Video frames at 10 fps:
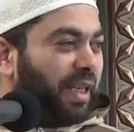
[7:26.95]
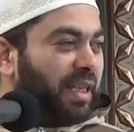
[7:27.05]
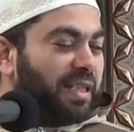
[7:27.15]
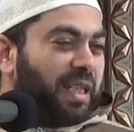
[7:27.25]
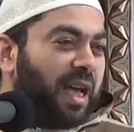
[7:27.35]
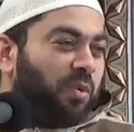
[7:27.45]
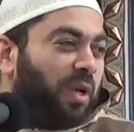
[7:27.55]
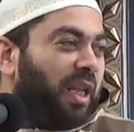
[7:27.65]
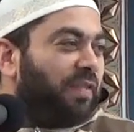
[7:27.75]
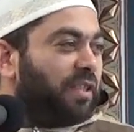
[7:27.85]
It is not
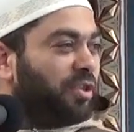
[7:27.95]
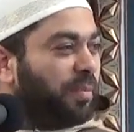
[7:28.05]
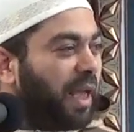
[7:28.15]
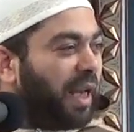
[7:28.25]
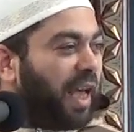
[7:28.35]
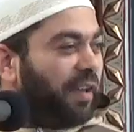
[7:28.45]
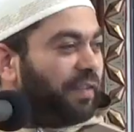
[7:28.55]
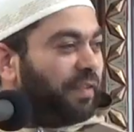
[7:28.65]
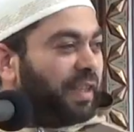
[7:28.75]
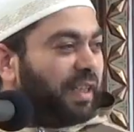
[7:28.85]
relevant to my
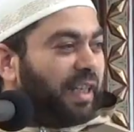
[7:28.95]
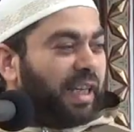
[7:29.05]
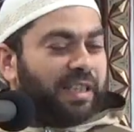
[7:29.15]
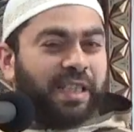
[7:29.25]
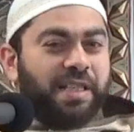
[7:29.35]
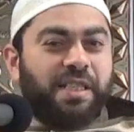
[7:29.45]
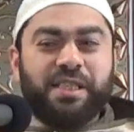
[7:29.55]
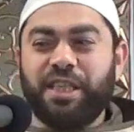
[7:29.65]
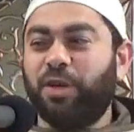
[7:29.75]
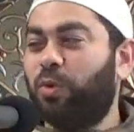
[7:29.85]
life. It doesn't
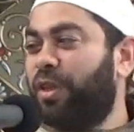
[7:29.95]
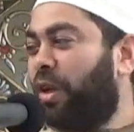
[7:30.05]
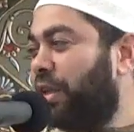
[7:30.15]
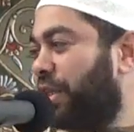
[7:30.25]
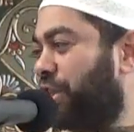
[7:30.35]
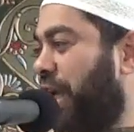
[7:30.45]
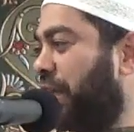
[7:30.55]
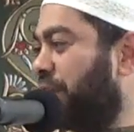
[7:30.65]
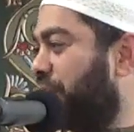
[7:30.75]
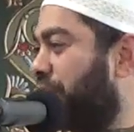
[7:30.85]
deal with all the
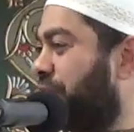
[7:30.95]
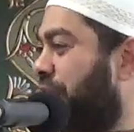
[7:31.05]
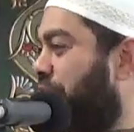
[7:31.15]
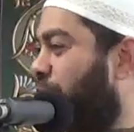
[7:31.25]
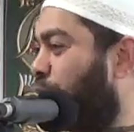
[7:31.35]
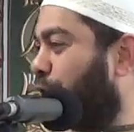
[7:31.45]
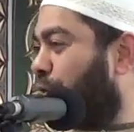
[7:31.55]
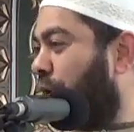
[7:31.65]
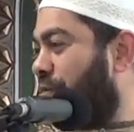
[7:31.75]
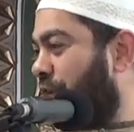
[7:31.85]
challenges that I go
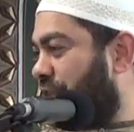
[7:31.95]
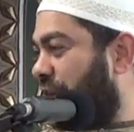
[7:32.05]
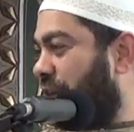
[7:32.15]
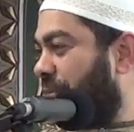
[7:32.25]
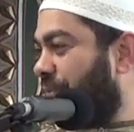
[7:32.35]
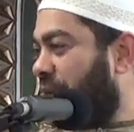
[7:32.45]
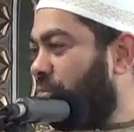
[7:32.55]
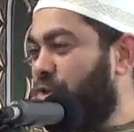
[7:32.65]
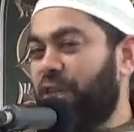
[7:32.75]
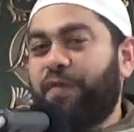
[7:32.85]
through every day. I'm
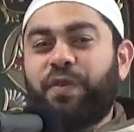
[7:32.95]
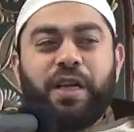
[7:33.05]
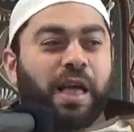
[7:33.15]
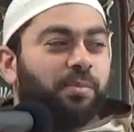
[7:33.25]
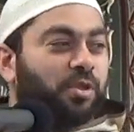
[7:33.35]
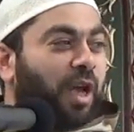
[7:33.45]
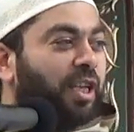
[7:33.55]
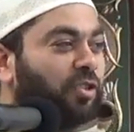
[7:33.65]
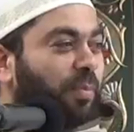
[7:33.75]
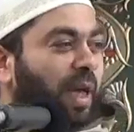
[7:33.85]
suffering. I'm
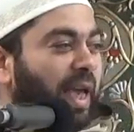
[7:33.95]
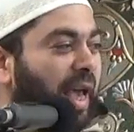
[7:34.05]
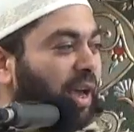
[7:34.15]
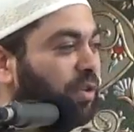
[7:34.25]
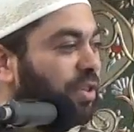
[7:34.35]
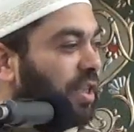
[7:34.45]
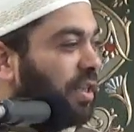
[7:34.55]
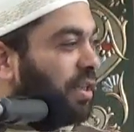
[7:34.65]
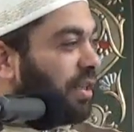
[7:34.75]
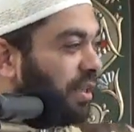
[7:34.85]
trying to buy a house
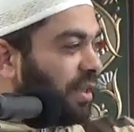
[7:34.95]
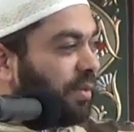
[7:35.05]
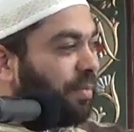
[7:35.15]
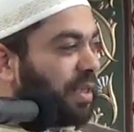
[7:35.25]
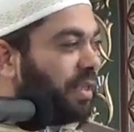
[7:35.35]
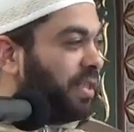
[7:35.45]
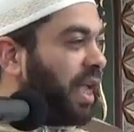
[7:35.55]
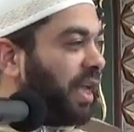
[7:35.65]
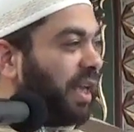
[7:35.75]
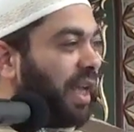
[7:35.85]
in
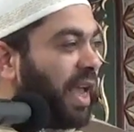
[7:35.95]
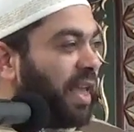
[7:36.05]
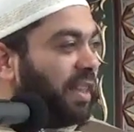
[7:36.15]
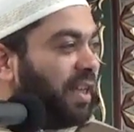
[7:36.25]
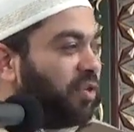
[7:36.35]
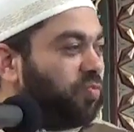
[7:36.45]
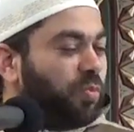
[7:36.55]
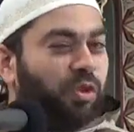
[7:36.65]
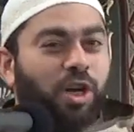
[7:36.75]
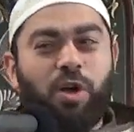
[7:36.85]
Mississauga, and
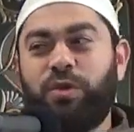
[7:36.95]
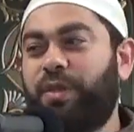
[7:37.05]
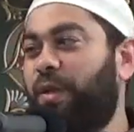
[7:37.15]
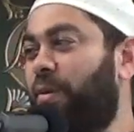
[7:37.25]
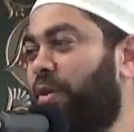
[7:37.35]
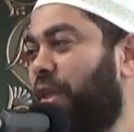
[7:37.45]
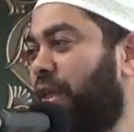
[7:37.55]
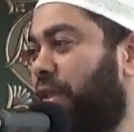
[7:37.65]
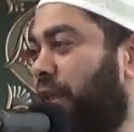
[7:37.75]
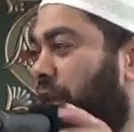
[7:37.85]

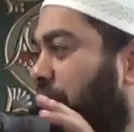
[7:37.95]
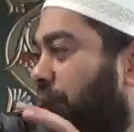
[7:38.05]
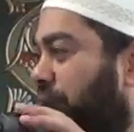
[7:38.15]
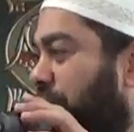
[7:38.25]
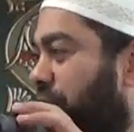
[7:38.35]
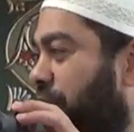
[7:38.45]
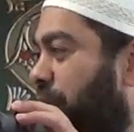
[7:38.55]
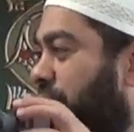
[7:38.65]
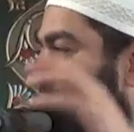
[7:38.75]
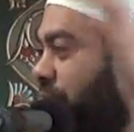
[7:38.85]

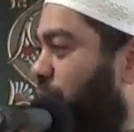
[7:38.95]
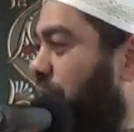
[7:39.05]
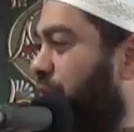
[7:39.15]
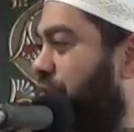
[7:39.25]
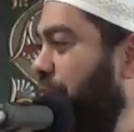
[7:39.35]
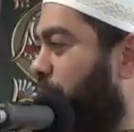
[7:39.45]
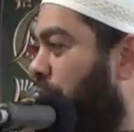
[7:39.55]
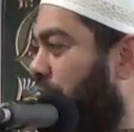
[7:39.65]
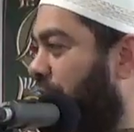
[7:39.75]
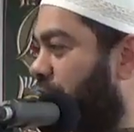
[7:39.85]
the real estate
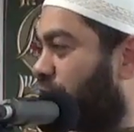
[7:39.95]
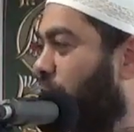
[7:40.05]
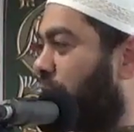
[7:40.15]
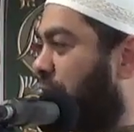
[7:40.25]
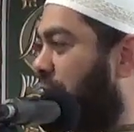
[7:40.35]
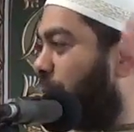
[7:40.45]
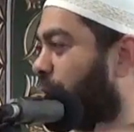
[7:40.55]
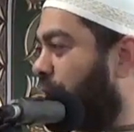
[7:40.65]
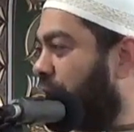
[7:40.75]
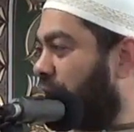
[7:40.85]
market is going
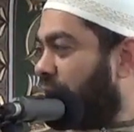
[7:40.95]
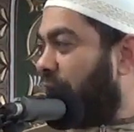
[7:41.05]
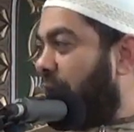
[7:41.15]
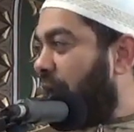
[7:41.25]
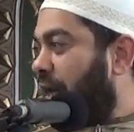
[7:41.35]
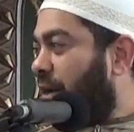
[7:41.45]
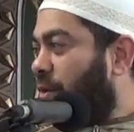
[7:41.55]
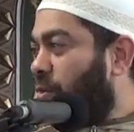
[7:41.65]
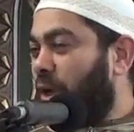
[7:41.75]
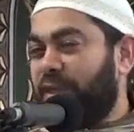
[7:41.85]
up.
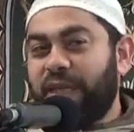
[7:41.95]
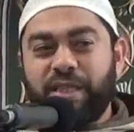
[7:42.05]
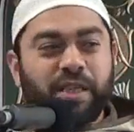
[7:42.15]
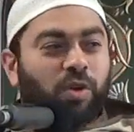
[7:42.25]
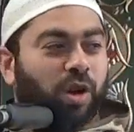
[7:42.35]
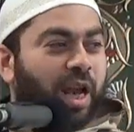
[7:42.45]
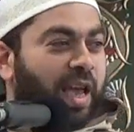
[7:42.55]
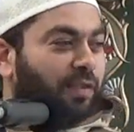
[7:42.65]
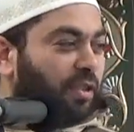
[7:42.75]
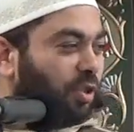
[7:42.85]
And what does the Quran
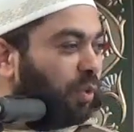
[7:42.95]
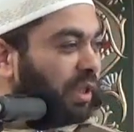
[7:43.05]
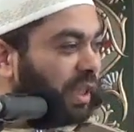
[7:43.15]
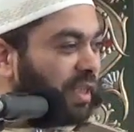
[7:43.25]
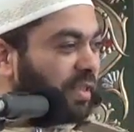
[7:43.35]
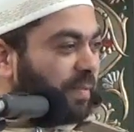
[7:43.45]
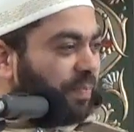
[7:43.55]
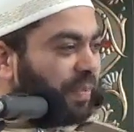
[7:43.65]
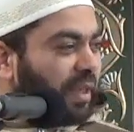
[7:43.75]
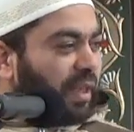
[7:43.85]
have to do with this?
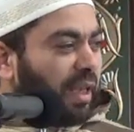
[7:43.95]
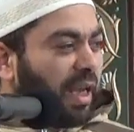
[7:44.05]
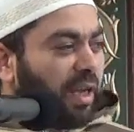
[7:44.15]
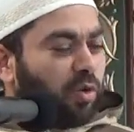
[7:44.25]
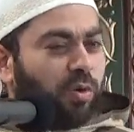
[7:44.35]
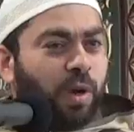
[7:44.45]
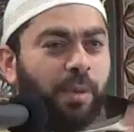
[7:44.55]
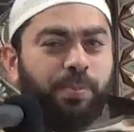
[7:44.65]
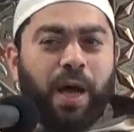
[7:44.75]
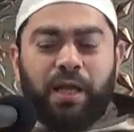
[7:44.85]

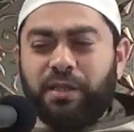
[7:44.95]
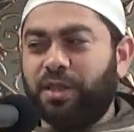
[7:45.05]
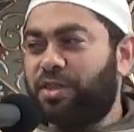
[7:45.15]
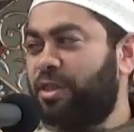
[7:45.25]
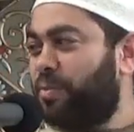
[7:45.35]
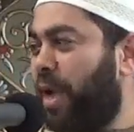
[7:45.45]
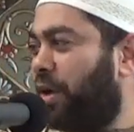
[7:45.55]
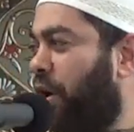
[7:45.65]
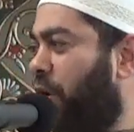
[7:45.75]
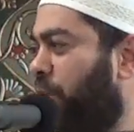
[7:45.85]
Corrupt politicians
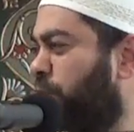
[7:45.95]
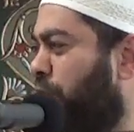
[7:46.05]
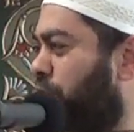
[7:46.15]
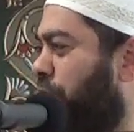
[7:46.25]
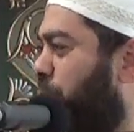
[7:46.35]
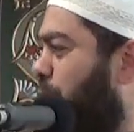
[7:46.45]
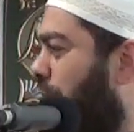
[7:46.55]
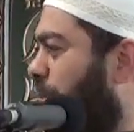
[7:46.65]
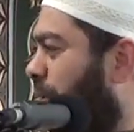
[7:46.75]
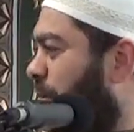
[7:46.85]
back home, social
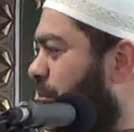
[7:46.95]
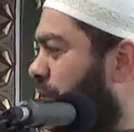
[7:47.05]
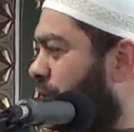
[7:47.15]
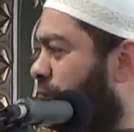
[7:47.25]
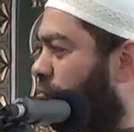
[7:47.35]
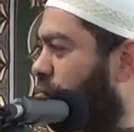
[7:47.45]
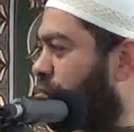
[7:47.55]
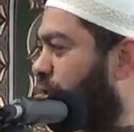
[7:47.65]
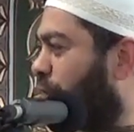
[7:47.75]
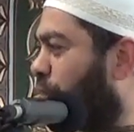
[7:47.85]
problems, and so on and
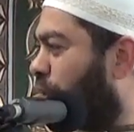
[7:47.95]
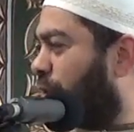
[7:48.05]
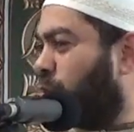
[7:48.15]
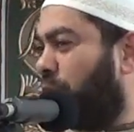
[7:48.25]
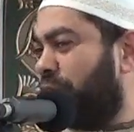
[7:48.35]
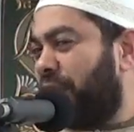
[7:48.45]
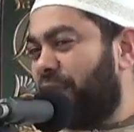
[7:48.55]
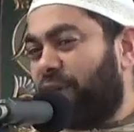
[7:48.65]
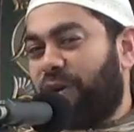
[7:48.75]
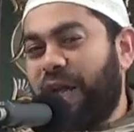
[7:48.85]
so forth. What does
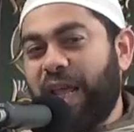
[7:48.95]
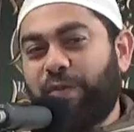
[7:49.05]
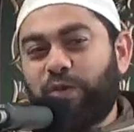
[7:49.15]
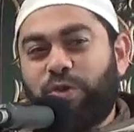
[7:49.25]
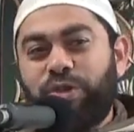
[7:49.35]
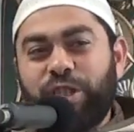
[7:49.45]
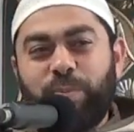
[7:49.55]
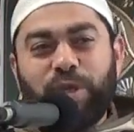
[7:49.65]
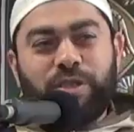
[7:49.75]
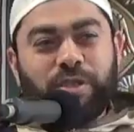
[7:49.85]
the Quran have to
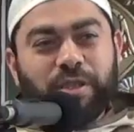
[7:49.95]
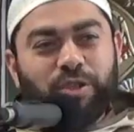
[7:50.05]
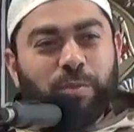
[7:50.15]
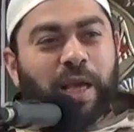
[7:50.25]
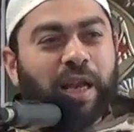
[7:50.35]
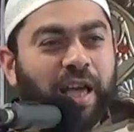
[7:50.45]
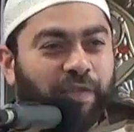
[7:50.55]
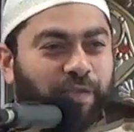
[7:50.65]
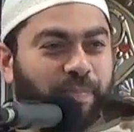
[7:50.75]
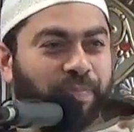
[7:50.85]
contribute to my
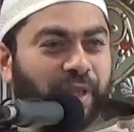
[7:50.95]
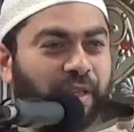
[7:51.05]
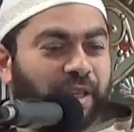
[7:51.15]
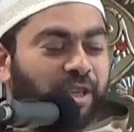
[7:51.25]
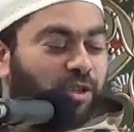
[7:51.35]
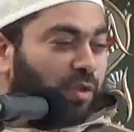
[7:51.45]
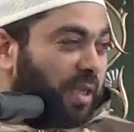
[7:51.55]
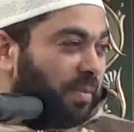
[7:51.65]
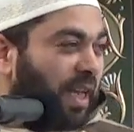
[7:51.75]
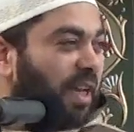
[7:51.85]
life? So
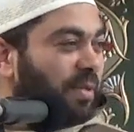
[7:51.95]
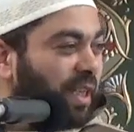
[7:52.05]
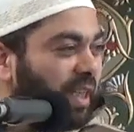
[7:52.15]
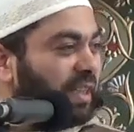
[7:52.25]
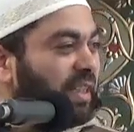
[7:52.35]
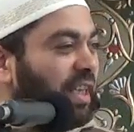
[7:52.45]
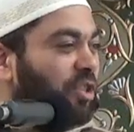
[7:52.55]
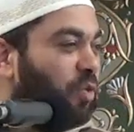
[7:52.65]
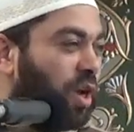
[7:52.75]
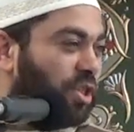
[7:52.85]
sometimes I get
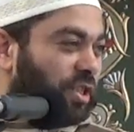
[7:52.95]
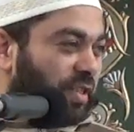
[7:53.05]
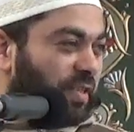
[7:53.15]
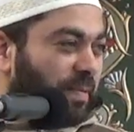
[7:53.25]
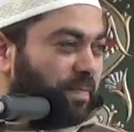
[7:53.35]
these questions.